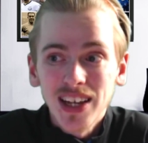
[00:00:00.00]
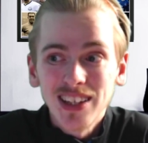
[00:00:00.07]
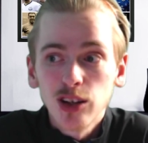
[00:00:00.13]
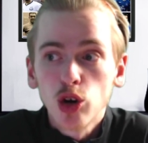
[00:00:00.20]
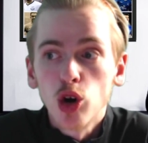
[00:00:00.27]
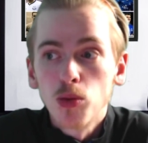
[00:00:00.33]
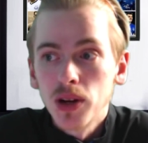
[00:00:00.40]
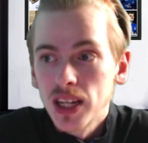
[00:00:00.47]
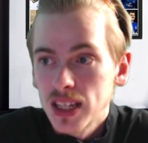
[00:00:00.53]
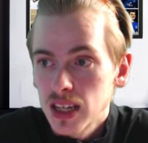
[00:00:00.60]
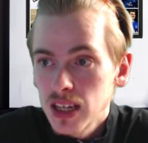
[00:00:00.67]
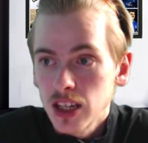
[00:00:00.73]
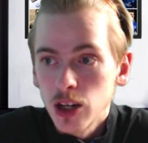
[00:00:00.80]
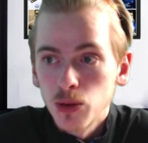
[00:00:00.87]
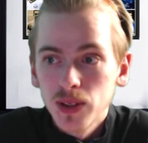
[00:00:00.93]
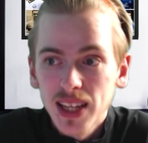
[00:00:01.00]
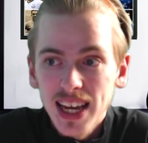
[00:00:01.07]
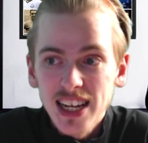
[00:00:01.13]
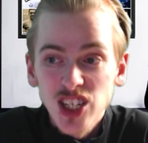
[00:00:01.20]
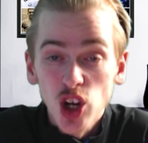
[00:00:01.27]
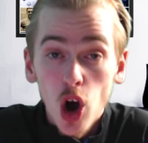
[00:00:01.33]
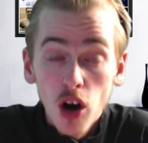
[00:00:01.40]
They had a couple of
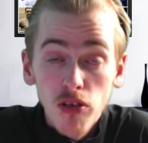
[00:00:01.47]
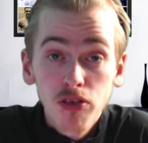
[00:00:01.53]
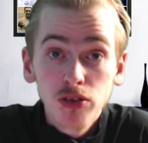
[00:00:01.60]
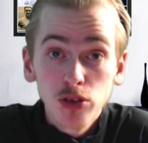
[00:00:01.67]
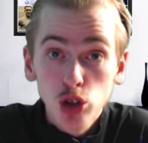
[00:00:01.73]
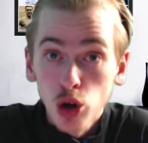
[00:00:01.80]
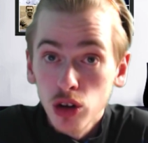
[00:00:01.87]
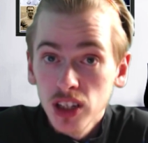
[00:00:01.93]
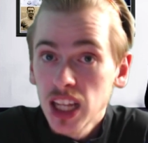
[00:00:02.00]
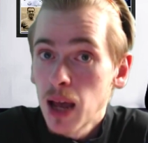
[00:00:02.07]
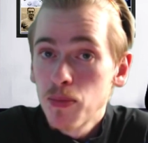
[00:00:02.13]
days off during